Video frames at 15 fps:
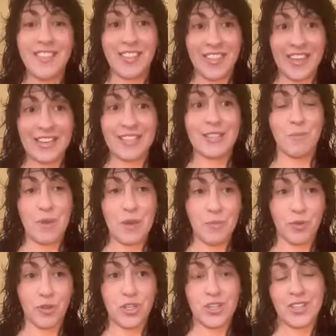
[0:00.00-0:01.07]
the things that
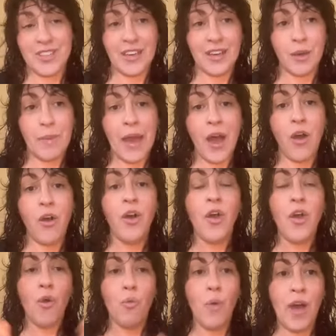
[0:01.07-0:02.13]
people should think about,
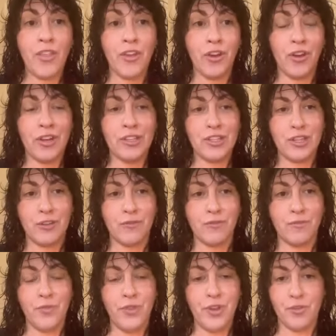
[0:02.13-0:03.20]
whether it's
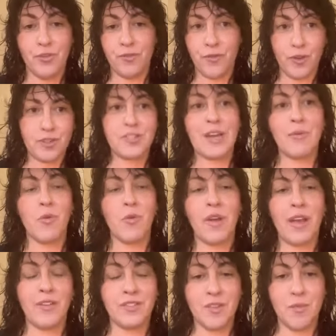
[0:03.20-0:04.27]
your first time
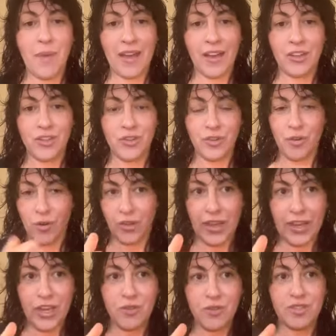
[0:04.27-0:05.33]
going out to the backcountry or
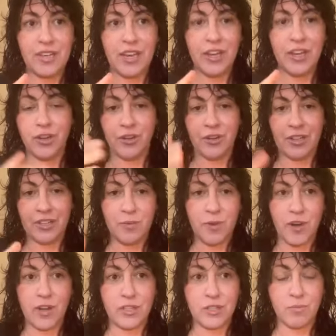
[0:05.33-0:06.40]
like you said, you're an
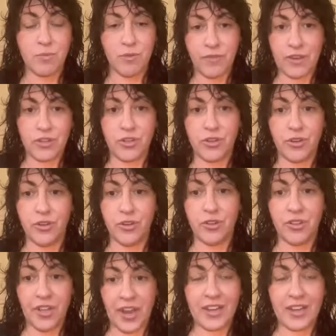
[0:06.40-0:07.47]
experienced
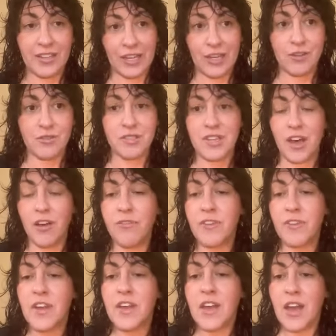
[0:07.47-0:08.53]
professional like
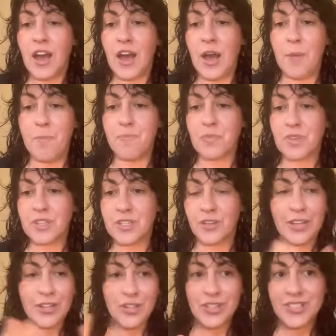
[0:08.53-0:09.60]
yourself. So
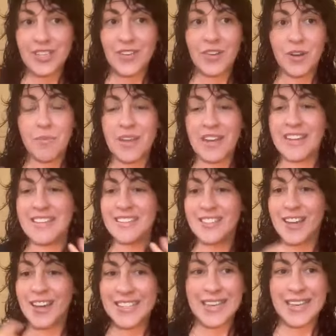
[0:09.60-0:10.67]
let's just give it a minute.
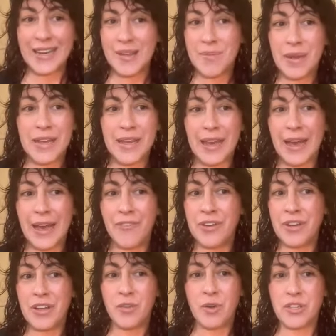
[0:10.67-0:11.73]
Does anybody have
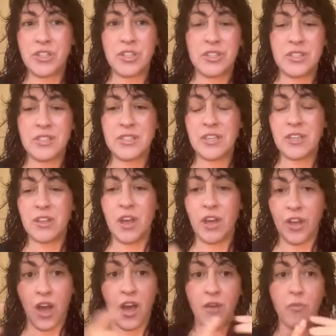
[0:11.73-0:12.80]
any questions
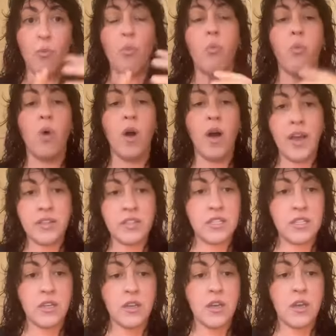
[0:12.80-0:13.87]
on what